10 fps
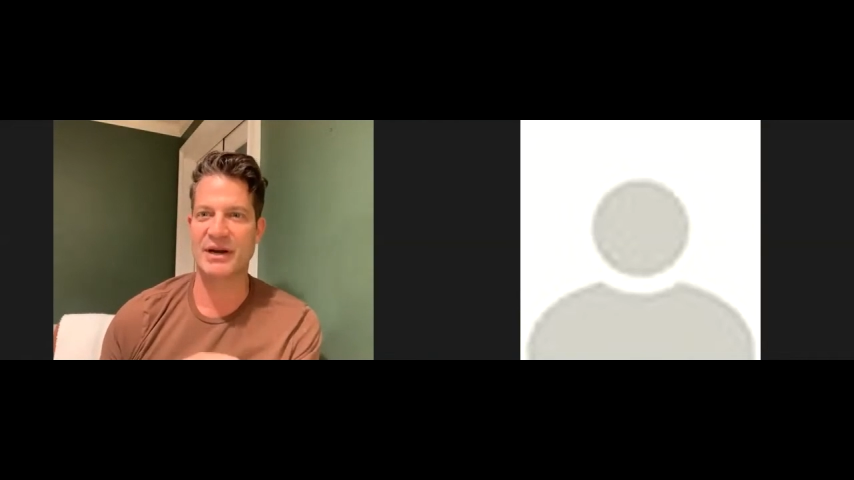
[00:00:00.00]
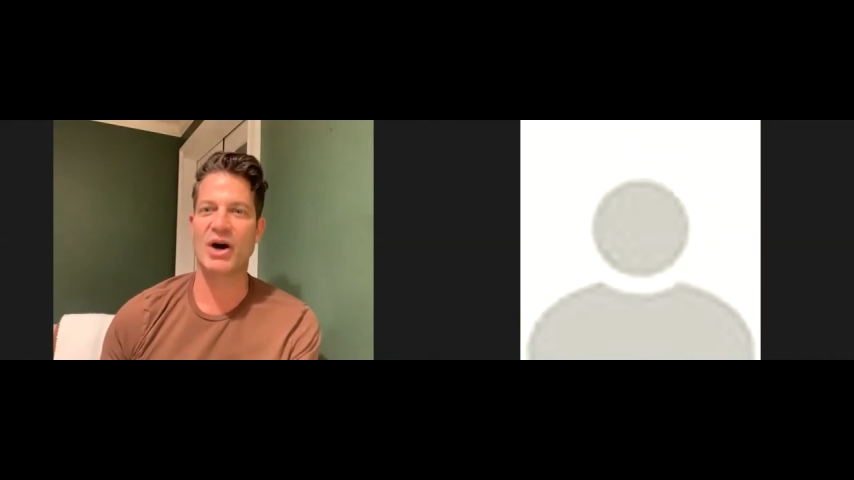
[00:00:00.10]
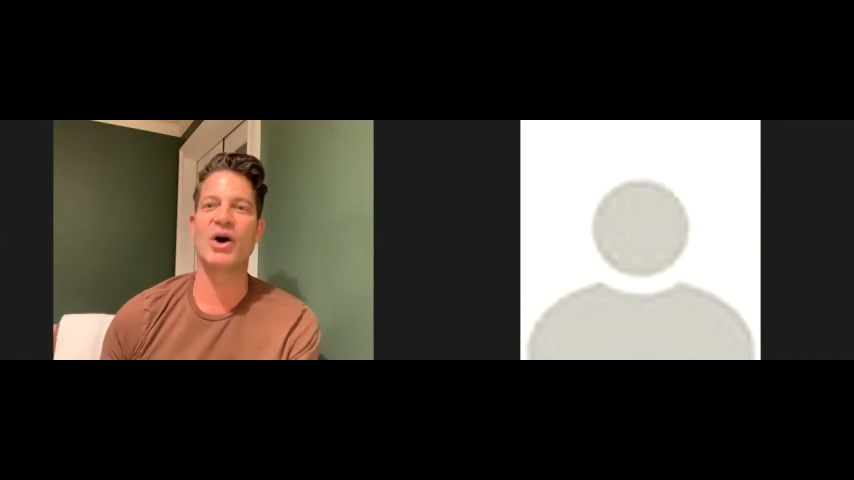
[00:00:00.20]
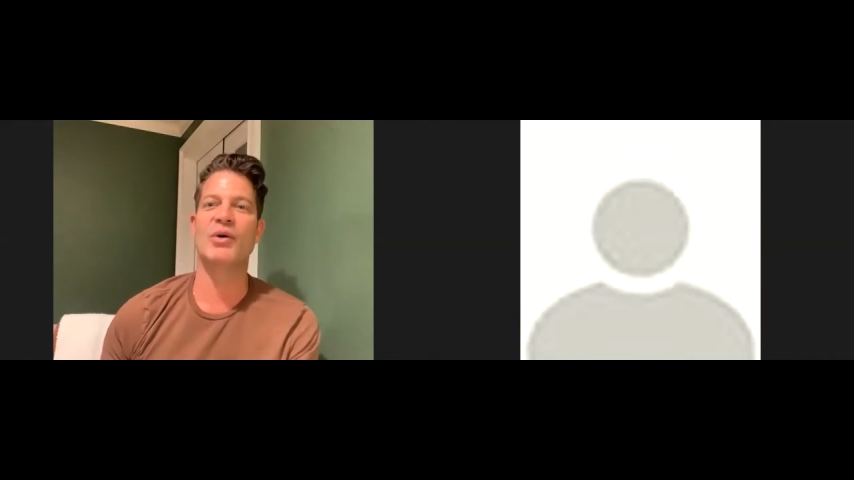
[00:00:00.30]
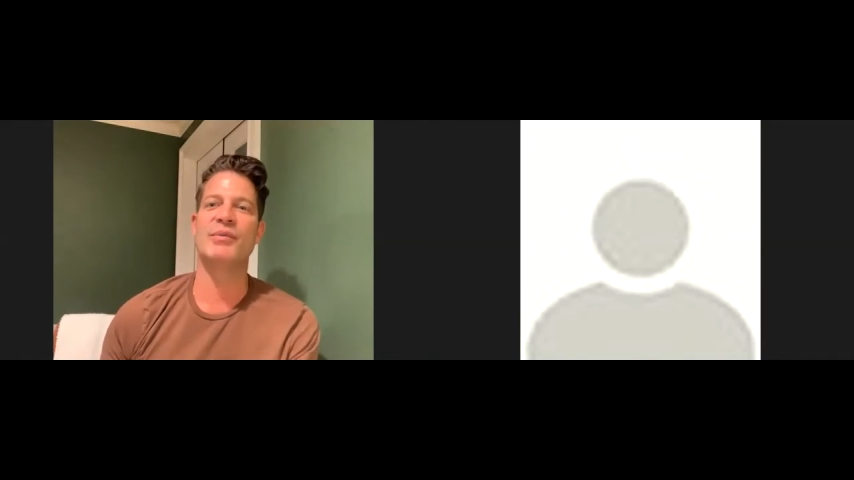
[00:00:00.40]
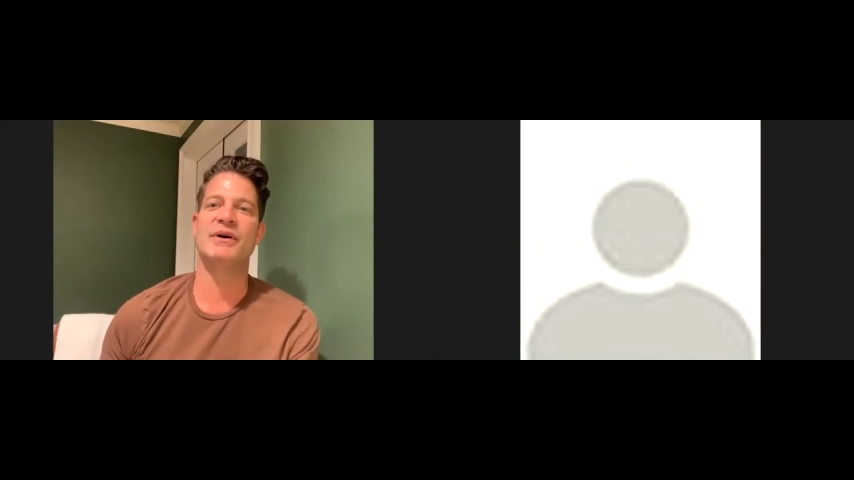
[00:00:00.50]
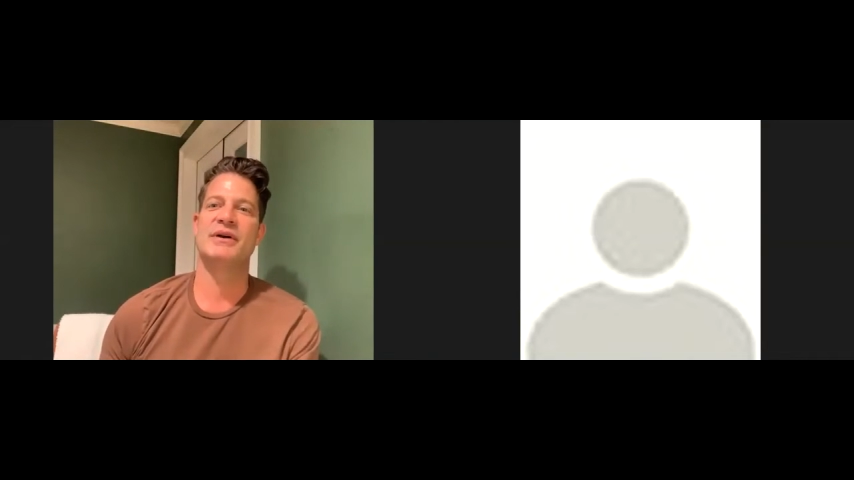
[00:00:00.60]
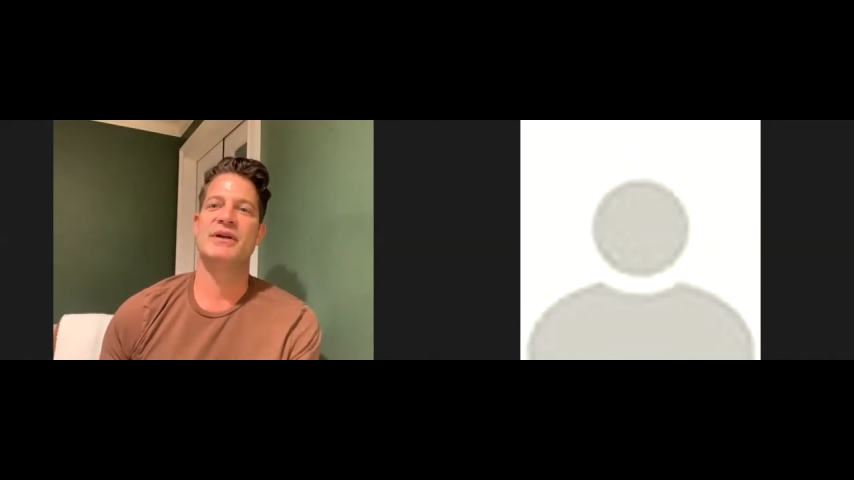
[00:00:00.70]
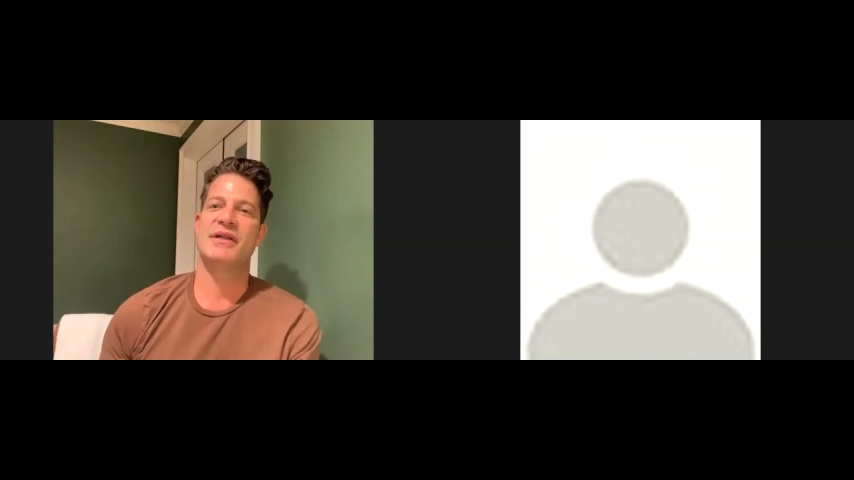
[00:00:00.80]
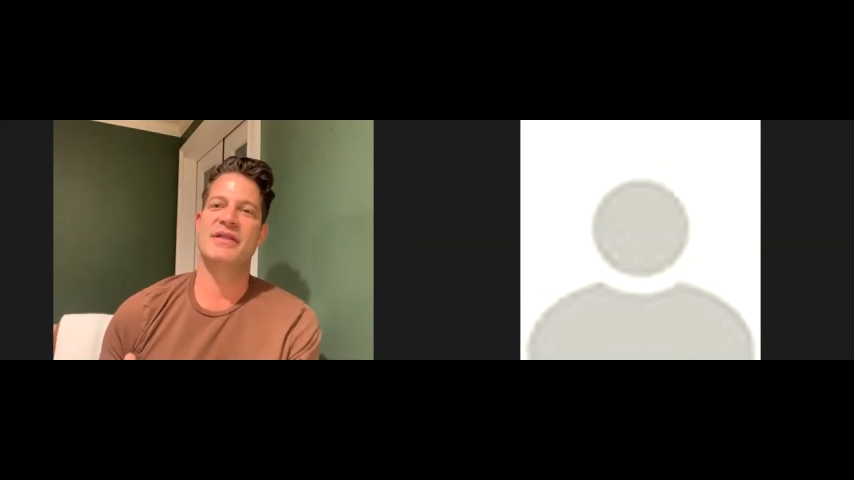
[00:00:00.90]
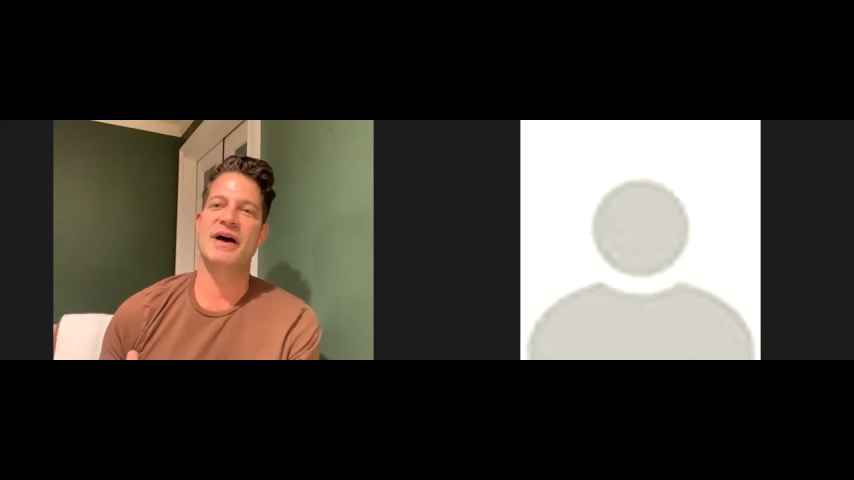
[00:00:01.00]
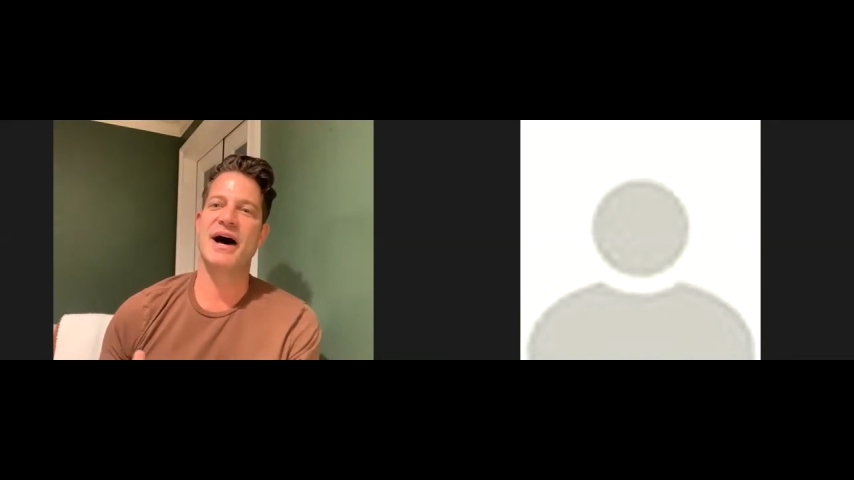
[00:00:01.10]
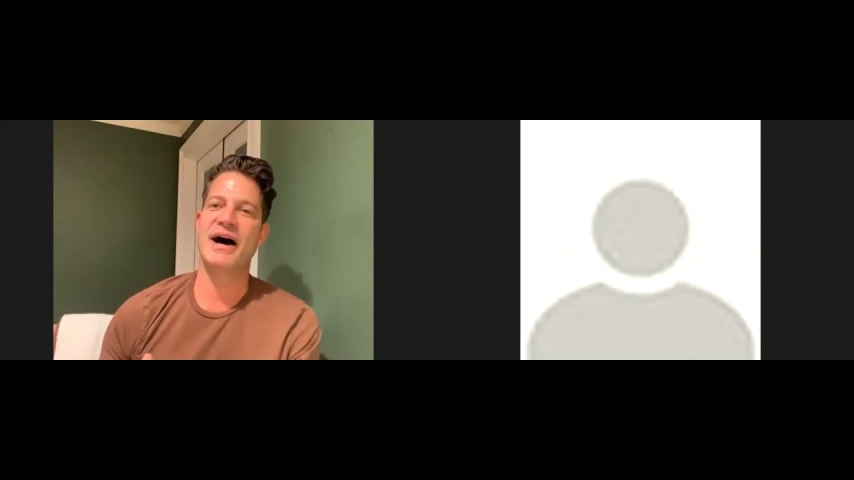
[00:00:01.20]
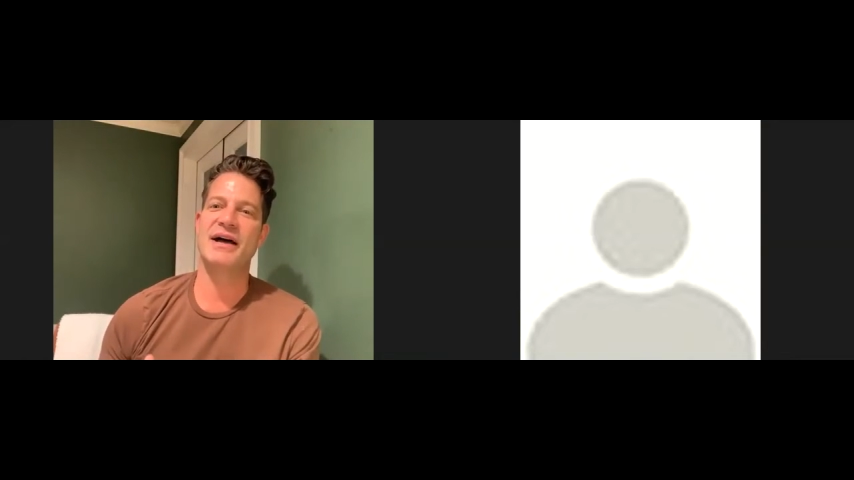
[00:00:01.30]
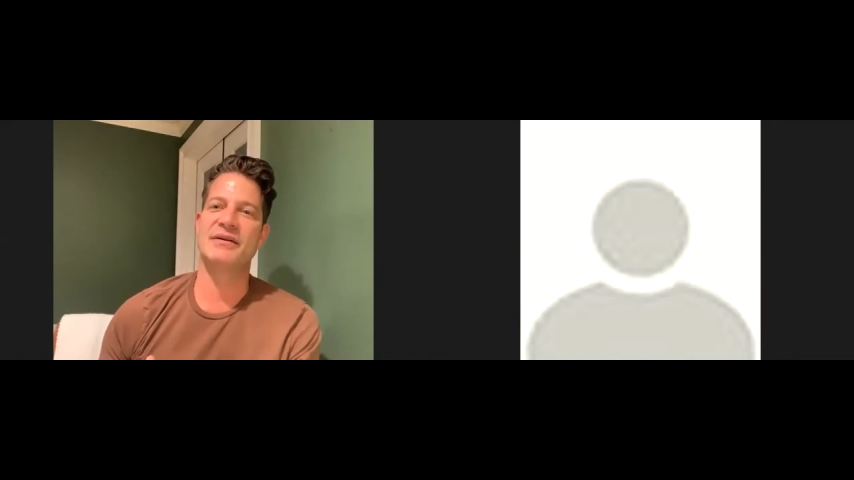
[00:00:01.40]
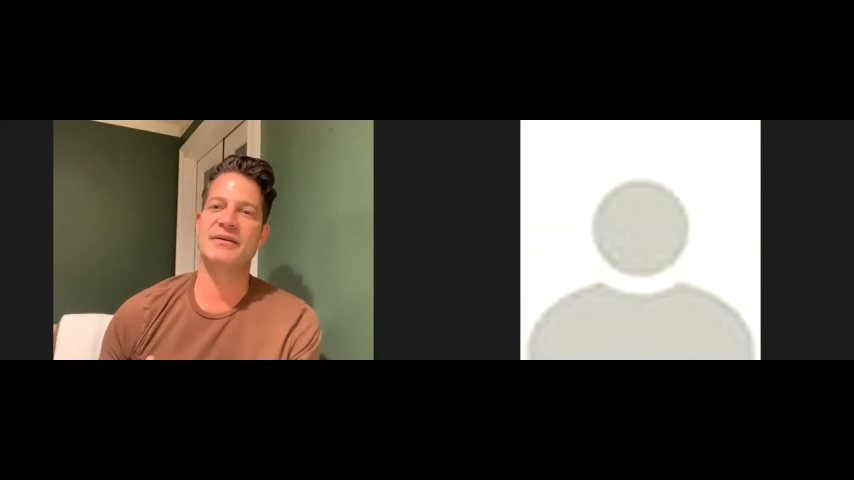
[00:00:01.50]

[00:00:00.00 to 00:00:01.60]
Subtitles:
home that